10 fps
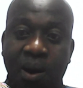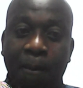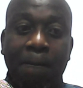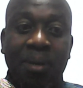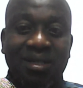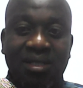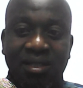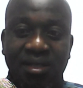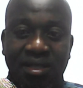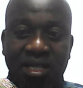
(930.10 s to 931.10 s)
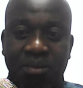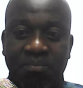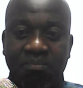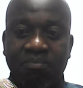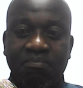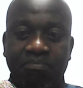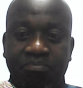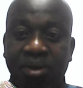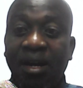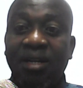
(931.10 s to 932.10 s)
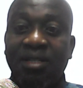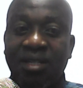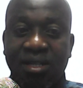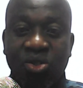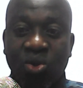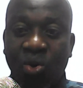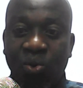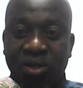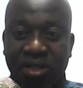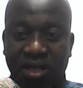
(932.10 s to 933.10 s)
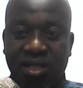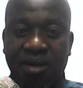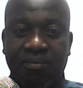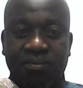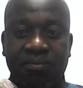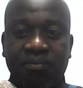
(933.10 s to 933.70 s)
but the spirit is always the same.